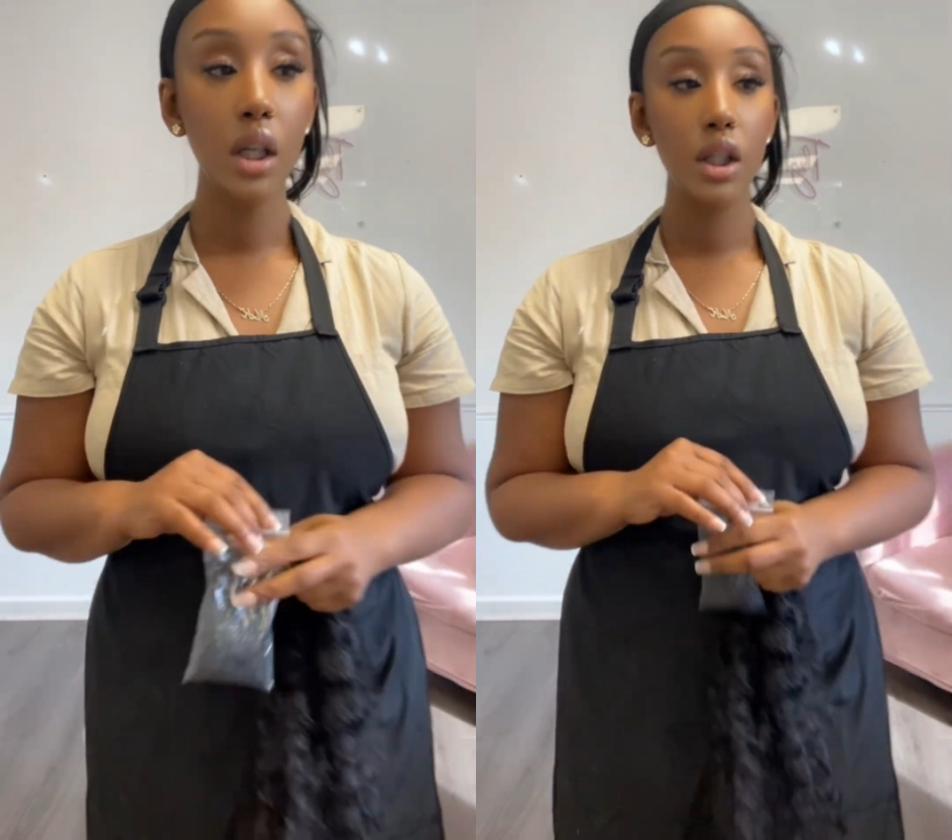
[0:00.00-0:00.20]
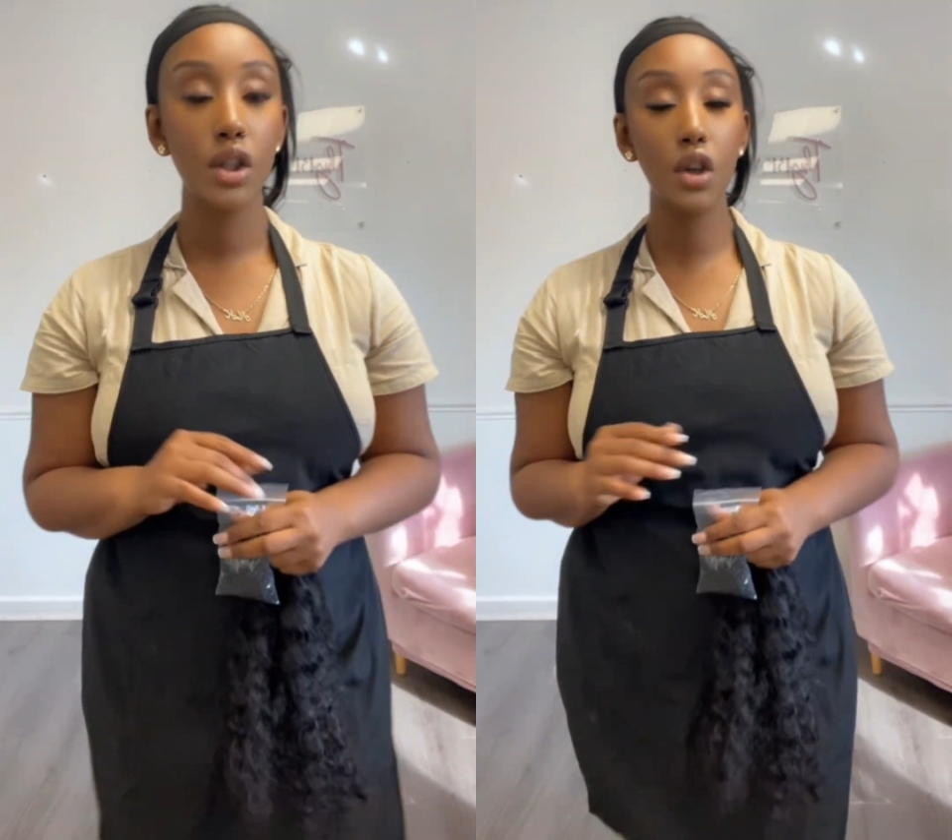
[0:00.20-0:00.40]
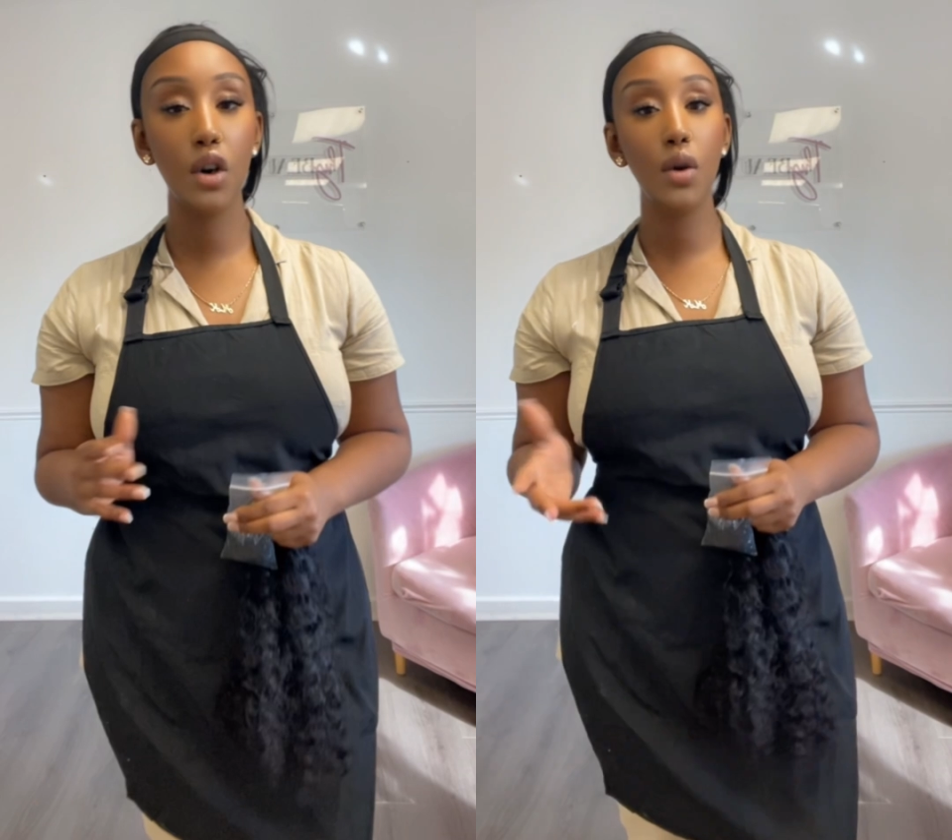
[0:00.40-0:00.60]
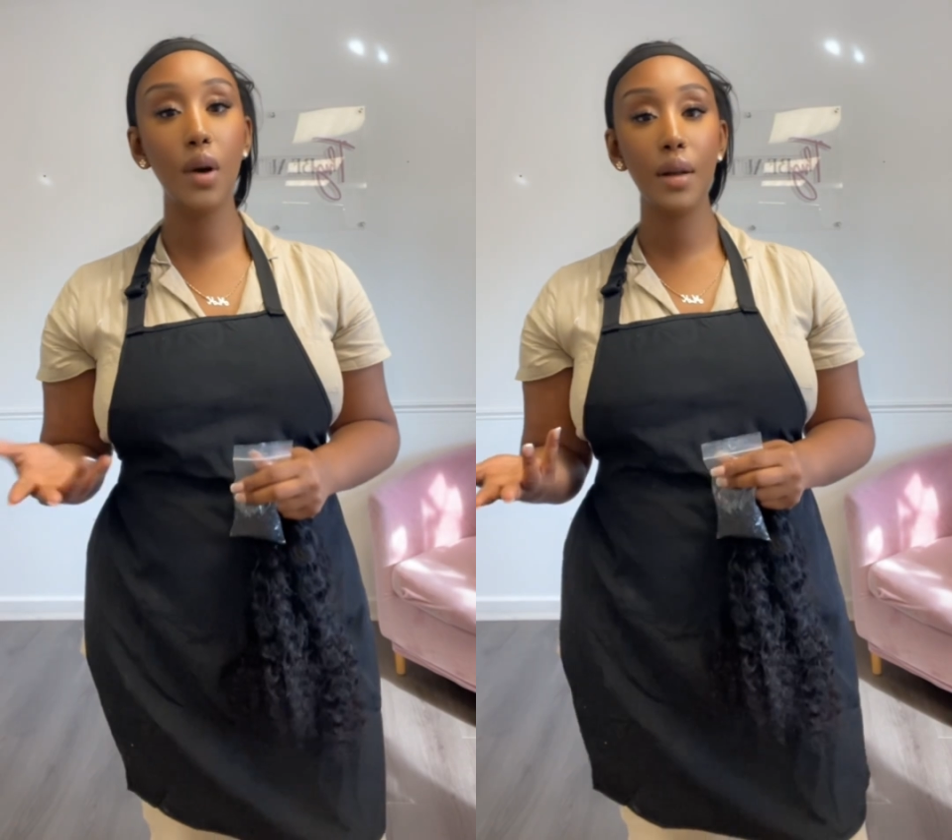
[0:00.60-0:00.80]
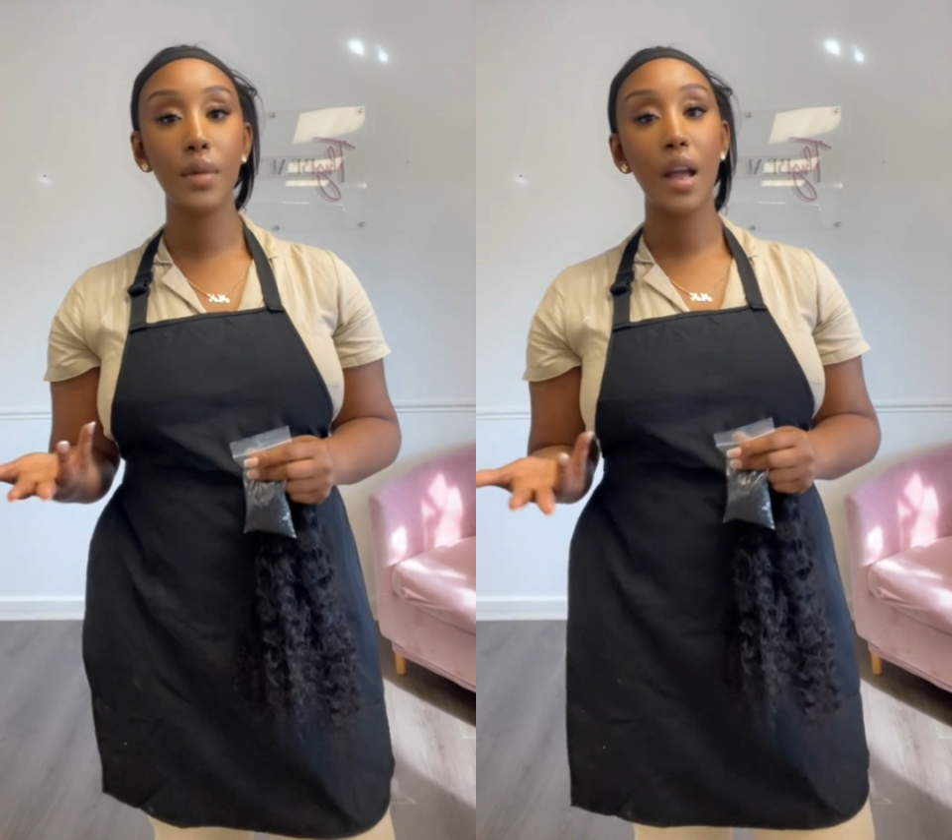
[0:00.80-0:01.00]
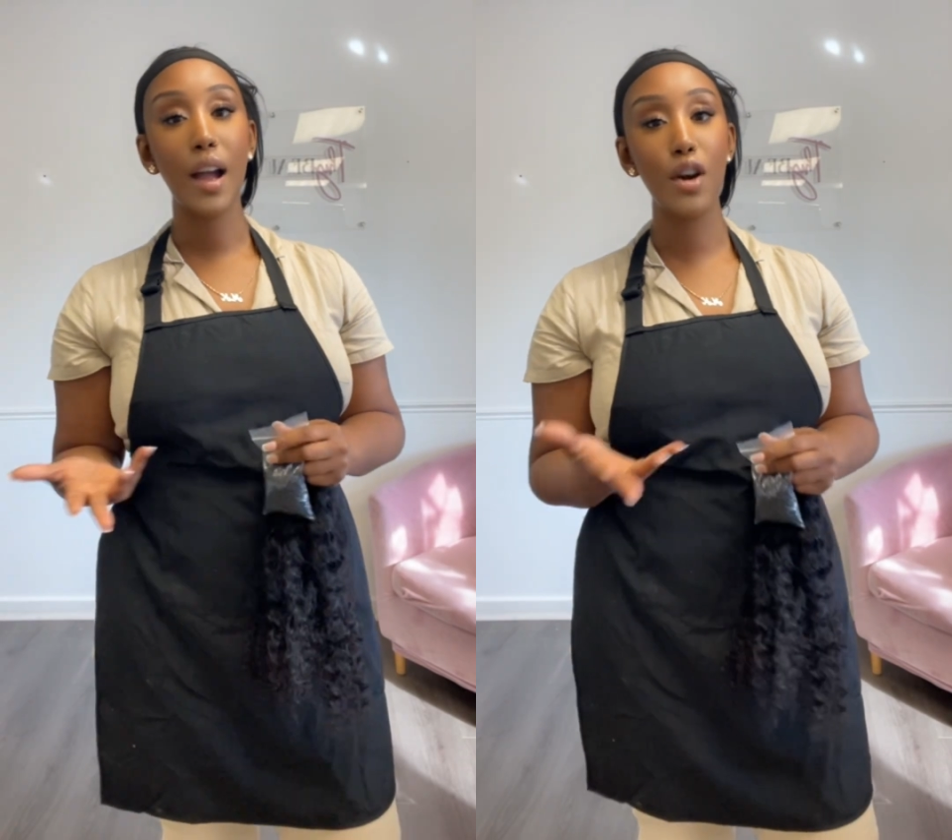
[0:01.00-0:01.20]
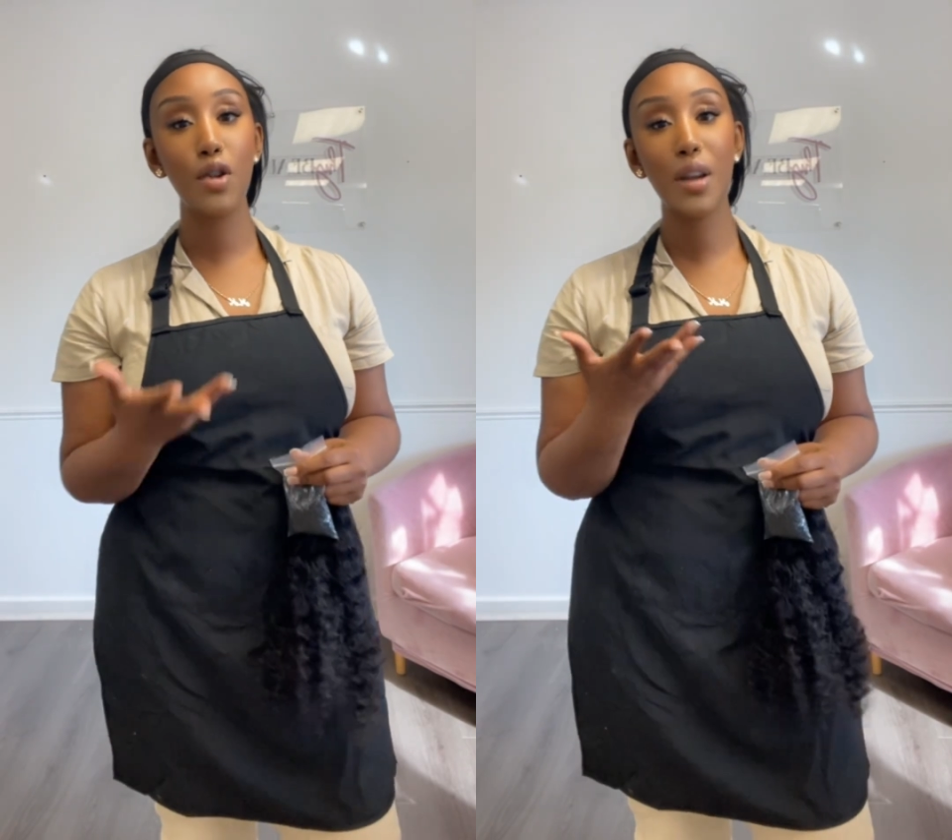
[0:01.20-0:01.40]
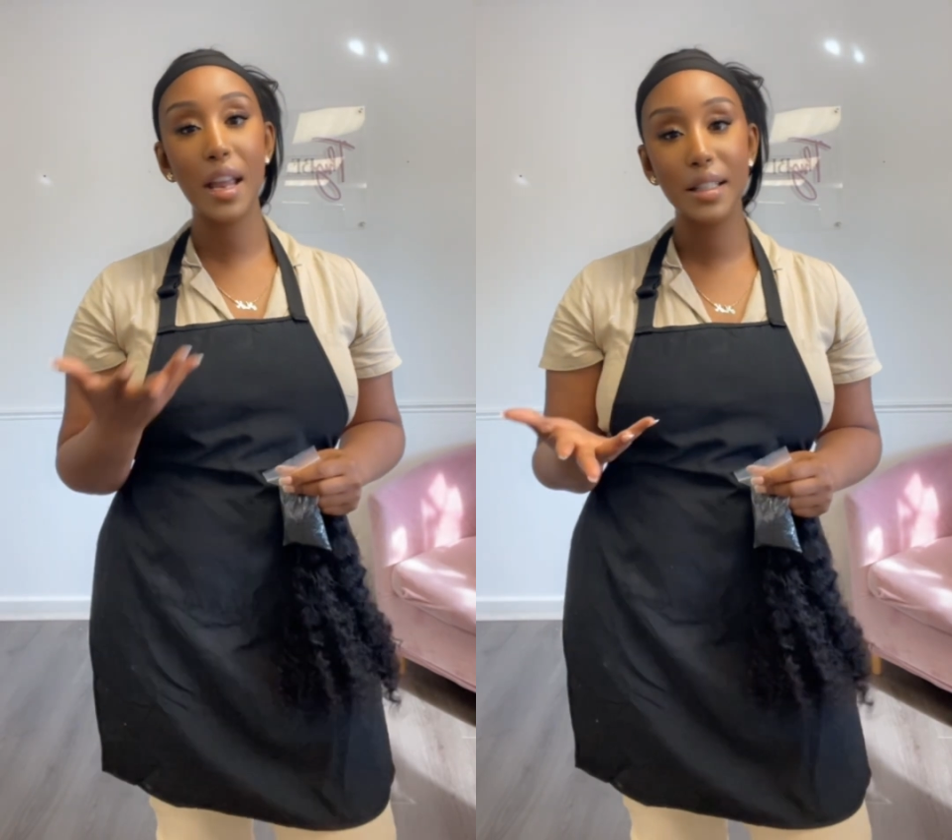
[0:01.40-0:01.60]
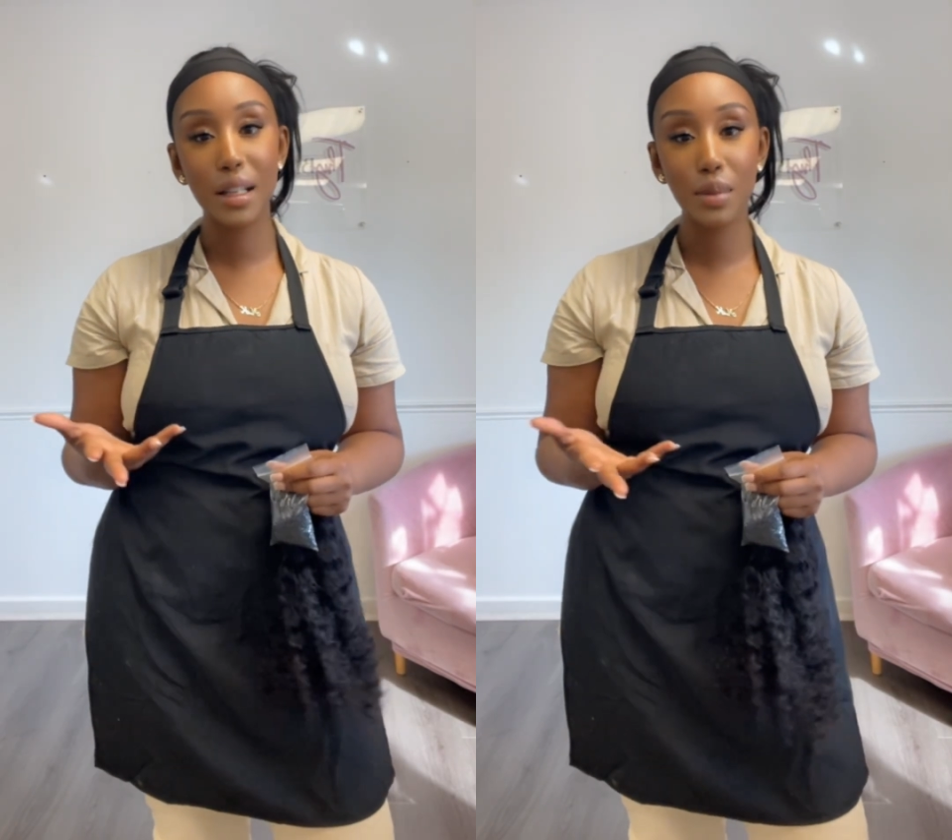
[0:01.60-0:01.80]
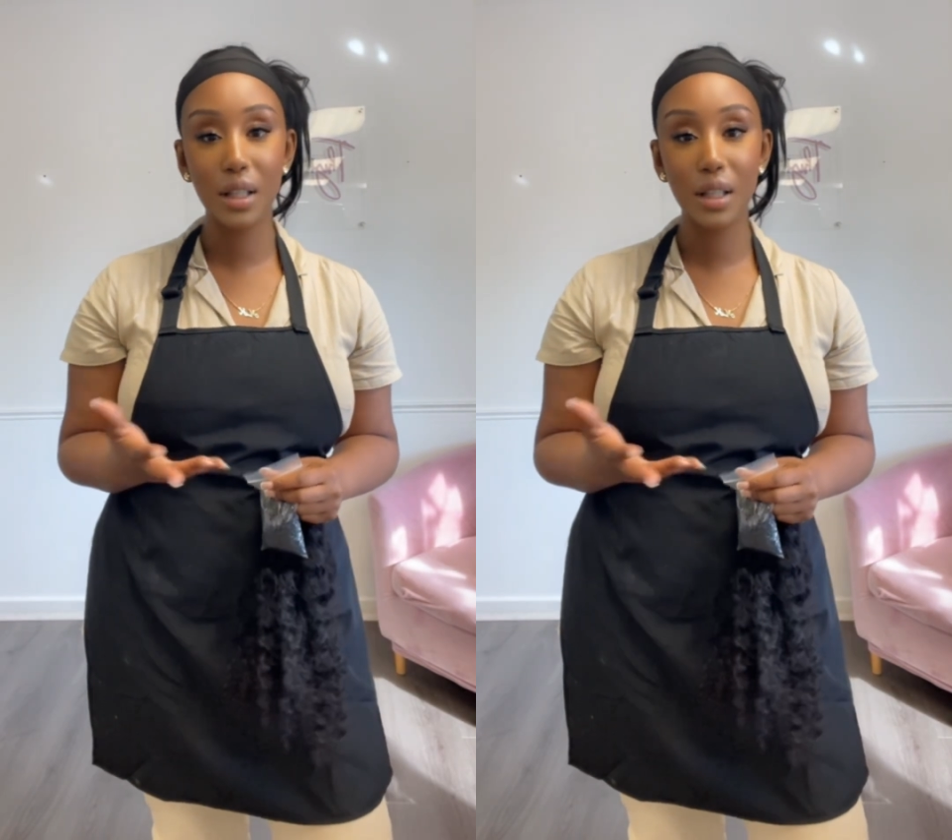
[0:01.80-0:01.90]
So I know K-tips